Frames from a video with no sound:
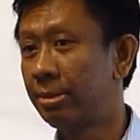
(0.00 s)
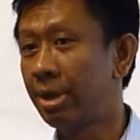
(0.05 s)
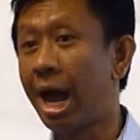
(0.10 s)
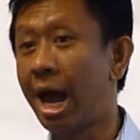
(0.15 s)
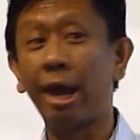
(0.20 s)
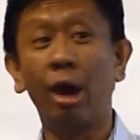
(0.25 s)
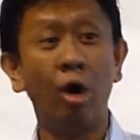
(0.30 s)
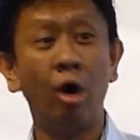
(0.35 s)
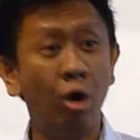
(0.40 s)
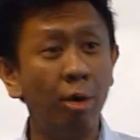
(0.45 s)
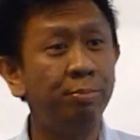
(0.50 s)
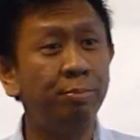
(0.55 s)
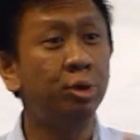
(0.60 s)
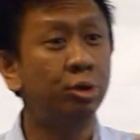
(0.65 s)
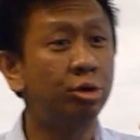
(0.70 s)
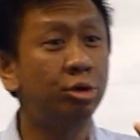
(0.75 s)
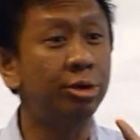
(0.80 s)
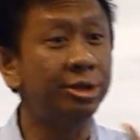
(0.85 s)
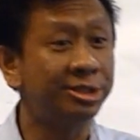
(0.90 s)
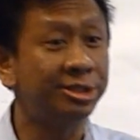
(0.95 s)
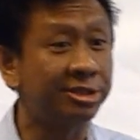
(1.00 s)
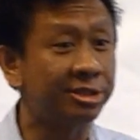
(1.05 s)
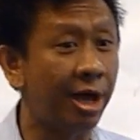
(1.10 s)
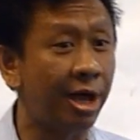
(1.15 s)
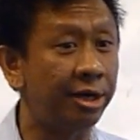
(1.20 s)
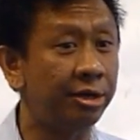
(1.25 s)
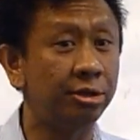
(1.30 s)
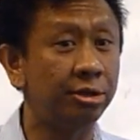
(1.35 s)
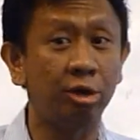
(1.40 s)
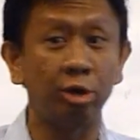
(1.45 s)
I hope you don't
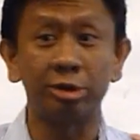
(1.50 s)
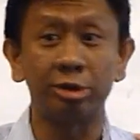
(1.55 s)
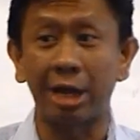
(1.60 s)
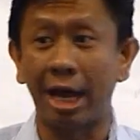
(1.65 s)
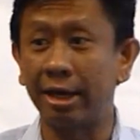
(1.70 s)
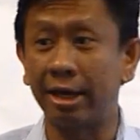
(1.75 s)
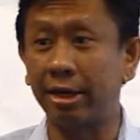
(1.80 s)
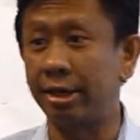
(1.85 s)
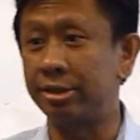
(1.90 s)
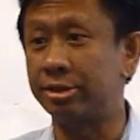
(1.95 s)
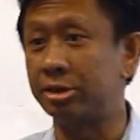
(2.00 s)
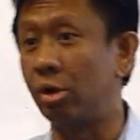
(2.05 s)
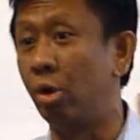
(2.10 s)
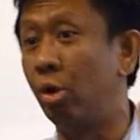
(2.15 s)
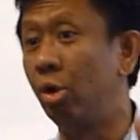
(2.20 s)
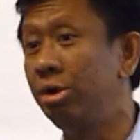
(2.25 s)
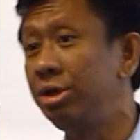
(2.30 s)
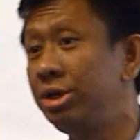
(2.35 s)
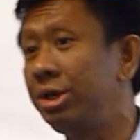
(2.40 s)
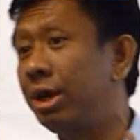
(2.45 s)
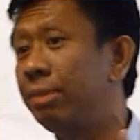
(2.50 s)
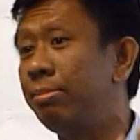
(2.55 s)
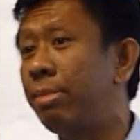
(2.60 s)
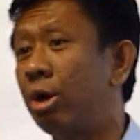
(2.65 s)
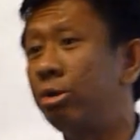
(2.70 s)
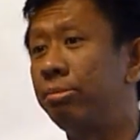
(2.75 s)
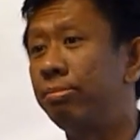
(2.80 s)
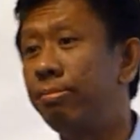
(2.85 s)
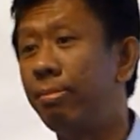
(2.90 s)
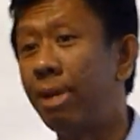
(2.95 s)
set your targets only
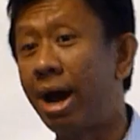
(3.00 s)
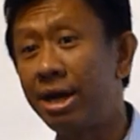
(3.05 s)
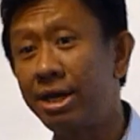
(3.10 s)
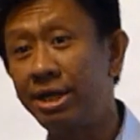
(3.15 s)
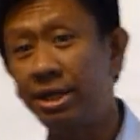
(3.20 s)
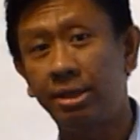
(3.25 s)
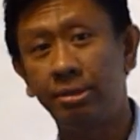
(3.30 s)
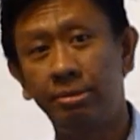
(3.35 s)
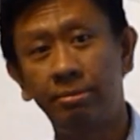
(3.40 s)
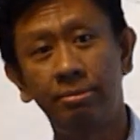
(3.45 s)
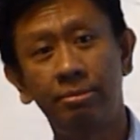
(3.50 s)
about money.